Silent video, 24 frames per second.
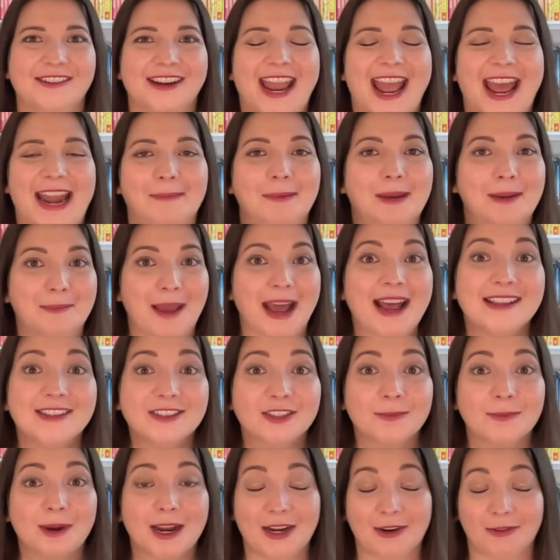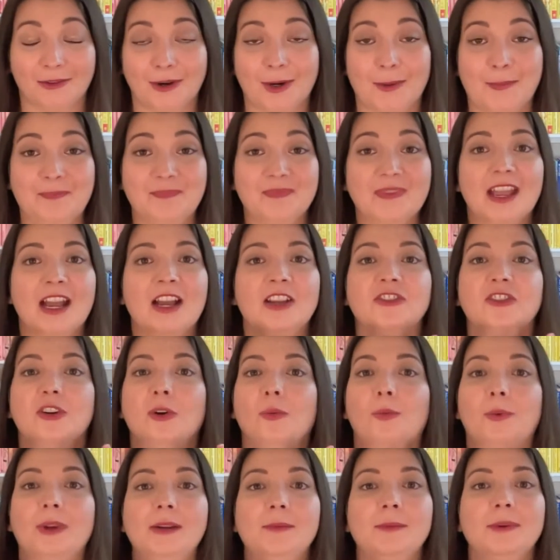Academy Mastermind group. So
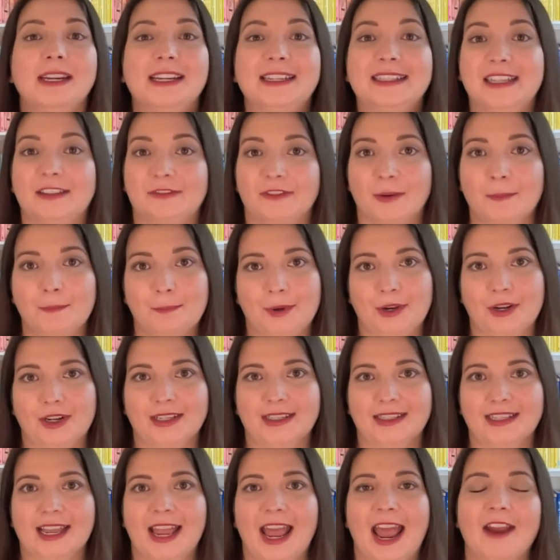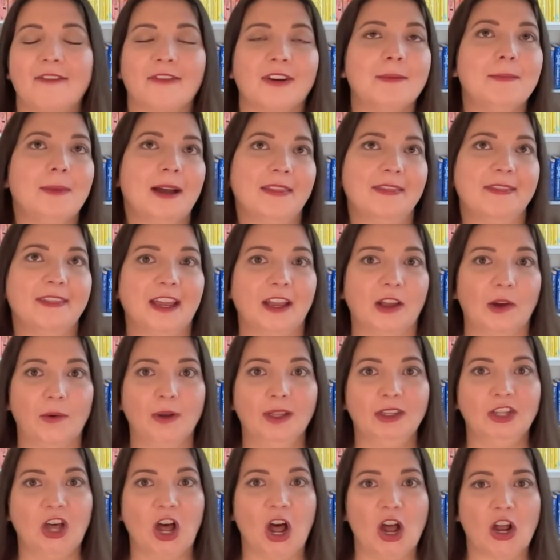we read different books every month that go
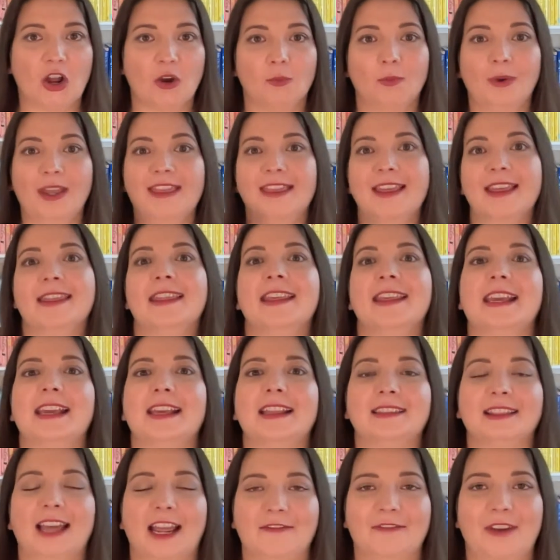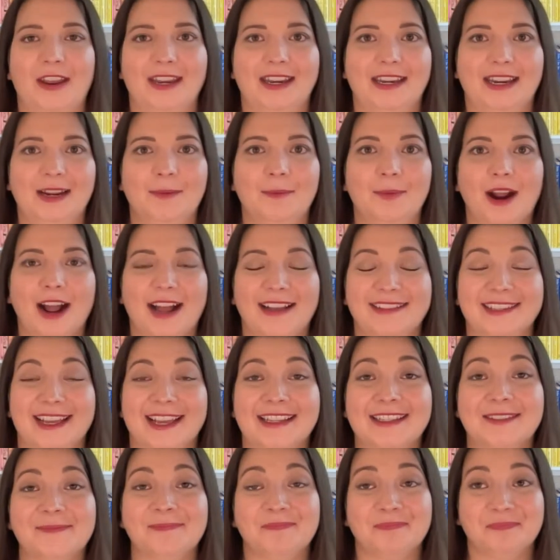along with the life editing
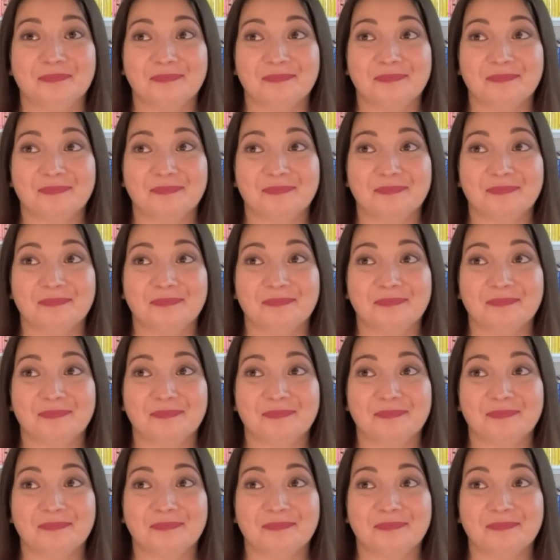process.